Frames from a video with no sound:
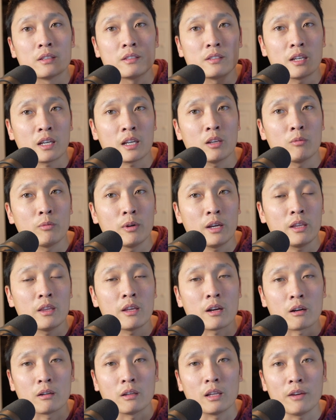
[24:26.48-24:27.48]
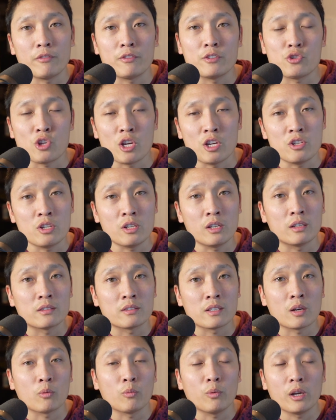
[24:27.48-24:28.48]
second way that our life is changing is
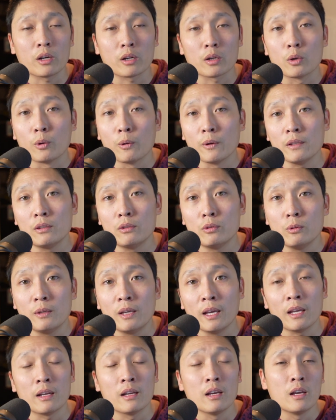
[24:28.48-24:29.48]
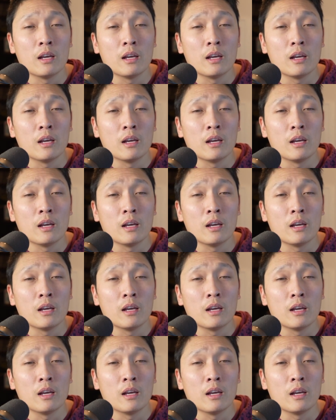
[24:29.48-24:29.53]
that we are going to get